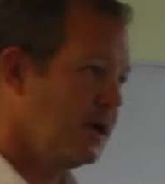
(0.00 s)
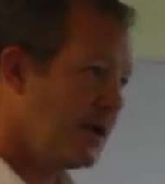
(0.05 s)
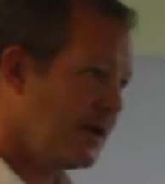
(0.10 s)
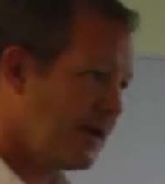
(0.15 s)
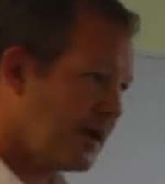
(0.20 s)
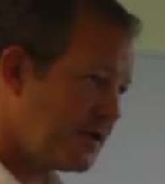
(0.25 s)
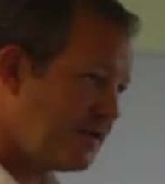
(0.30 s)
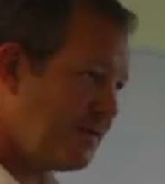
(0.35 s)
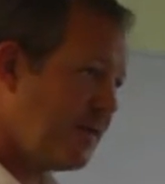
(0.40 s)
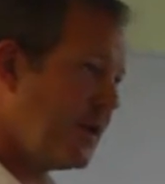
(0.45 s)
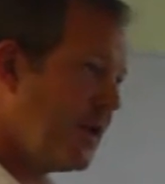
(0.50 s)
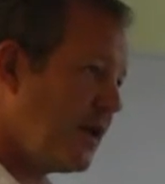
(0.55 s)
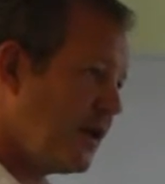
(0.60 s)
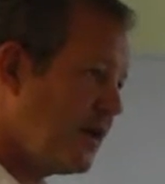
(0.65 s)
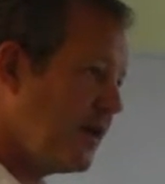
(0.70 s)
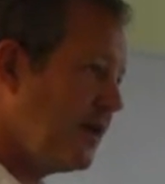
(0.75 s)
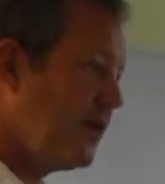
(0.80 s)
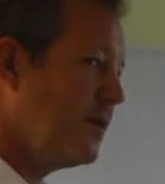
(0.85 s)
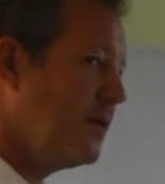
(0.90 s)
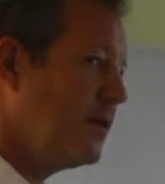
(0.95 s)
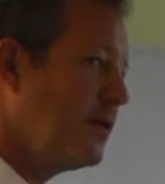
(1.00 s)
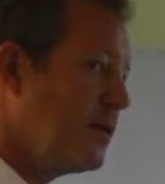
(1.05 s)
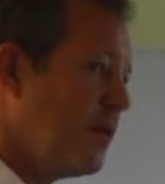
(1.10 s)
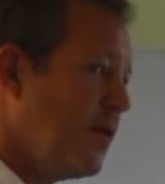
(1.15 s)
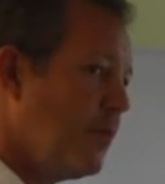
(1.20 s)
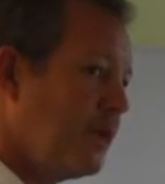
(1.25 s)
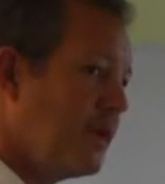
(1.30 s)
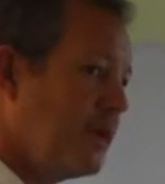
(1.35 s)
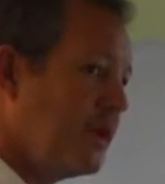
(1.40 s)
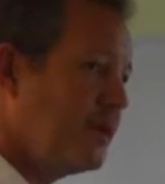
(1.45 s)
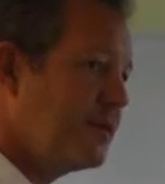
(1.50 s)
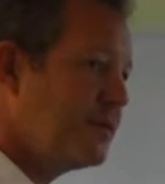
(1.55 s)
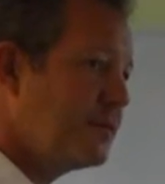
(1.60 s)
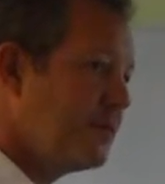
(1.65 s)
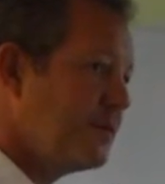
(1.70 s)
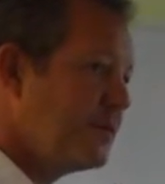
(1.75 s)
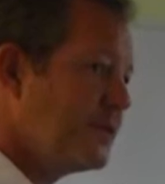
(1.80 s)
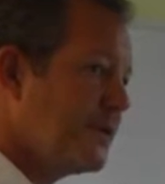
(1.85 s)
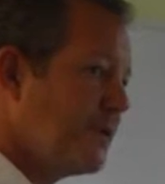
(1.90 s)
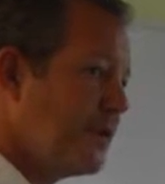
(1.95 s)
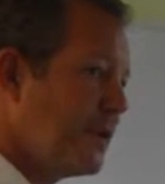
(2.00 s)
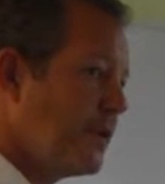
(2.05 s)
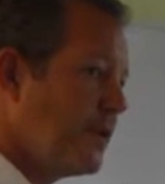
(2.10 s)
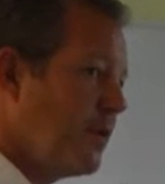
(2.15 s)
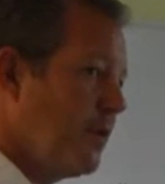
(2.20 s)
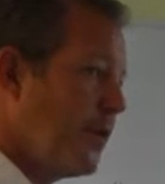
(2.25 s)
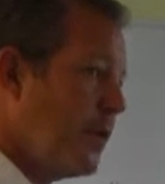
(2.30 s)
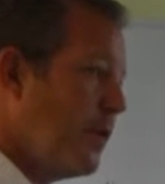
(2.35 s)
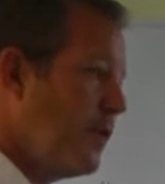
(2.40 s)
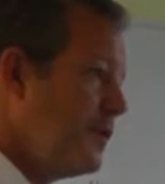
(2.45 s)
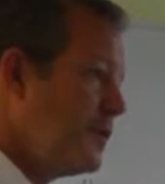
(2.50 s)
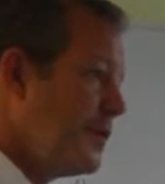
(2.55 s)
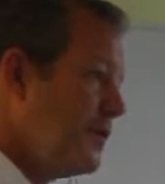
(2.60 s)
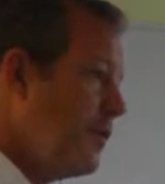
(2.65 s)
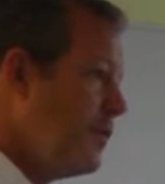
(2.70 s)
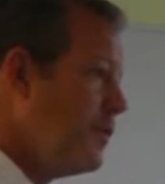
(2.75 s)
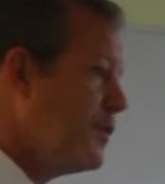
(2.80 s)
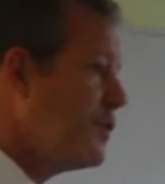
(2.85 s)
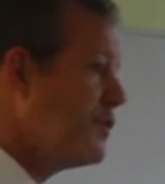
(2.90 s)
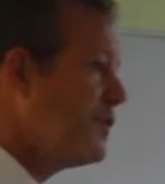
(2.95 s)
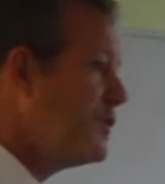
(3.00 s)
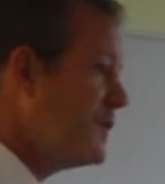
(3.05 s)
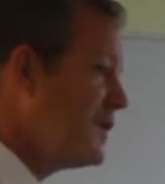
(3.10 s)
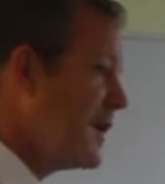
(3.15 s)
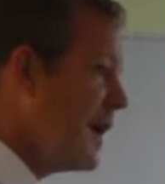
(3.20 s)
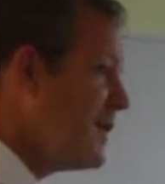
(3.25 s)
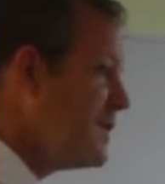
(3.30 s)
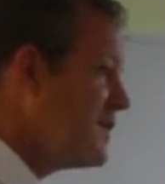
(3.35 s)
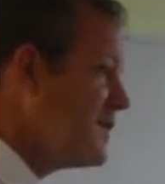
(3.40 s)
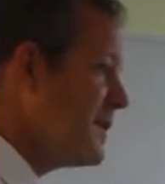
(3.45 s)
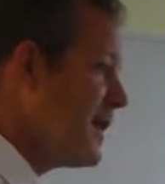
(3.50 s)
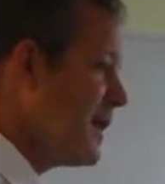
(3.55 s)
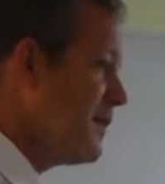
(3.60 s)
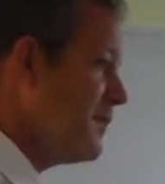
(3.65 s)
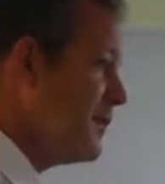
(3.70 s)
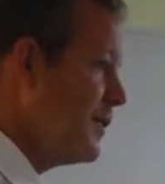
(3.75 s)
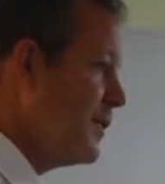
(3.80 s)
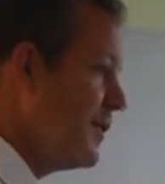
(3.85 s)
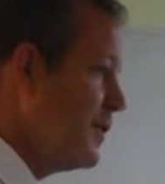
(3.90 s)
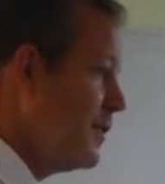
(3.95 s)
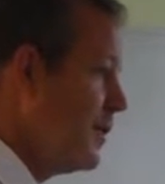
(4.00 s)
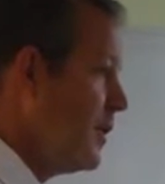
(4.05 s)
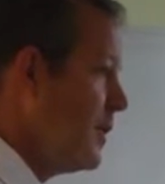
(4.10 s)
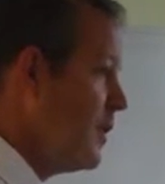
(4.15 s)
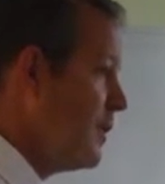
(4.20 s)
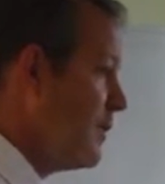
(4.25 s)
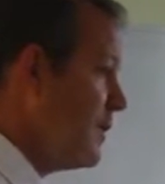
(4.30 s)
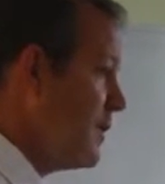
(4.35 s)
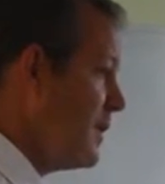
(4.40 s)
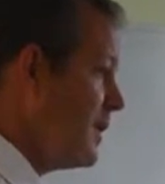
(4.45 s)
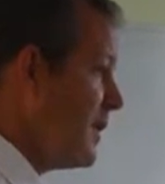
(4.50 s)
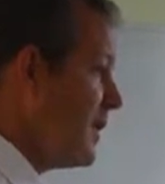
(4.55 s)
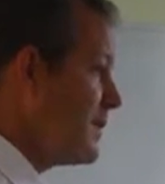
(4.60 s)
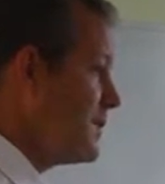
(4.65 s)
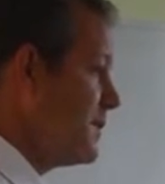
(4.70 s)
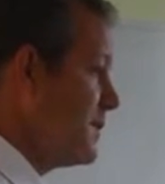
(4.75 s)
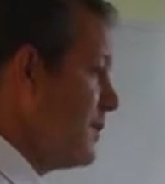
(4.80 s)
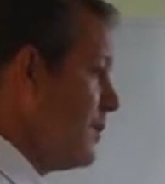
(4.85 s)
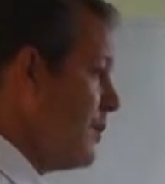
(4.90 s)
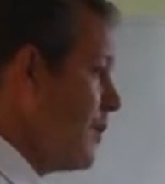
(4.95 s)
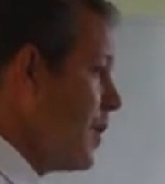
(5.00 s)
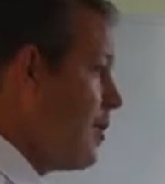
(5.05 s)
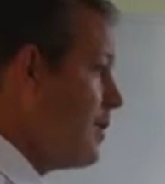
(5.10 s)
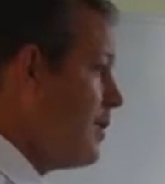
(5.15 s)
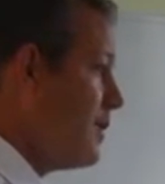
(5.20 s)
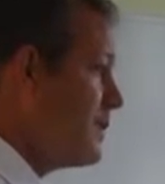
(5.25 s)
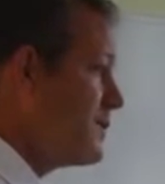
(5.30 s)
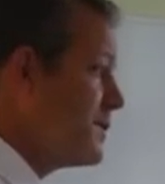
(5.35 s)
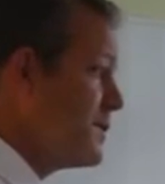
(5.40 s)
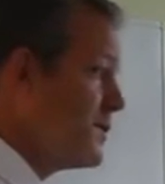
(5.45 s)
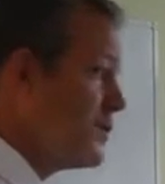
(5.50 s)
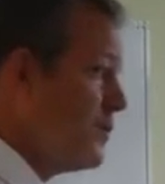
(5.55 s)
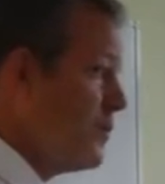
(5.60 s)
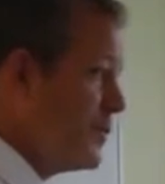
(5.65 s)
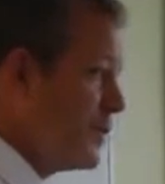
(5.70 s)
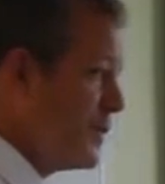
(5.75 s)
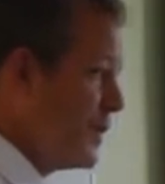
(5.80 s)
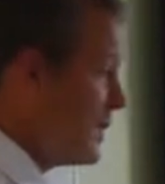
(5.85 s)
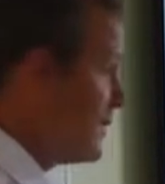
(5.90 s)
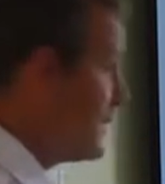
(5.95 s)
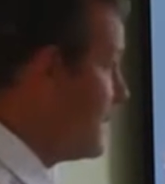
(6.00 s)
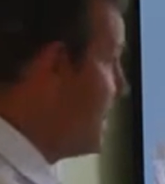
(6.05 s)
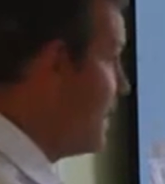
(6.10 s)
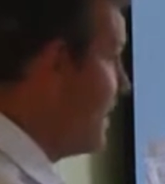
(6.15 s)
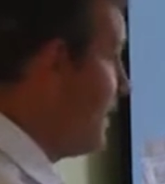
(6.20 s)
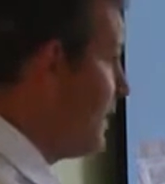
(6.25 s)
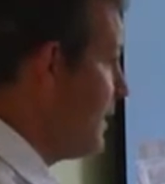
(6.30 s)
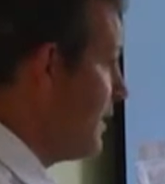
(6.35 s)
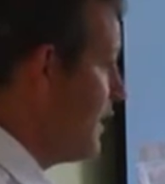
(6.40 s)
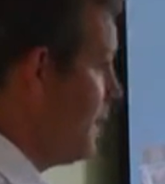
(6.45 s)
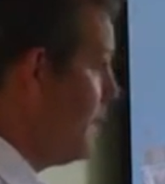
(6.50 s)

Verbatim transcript: Now that's been, I think, commonly used also in criminology. We would contest that view. We think that's an erroneous assumption, as indeed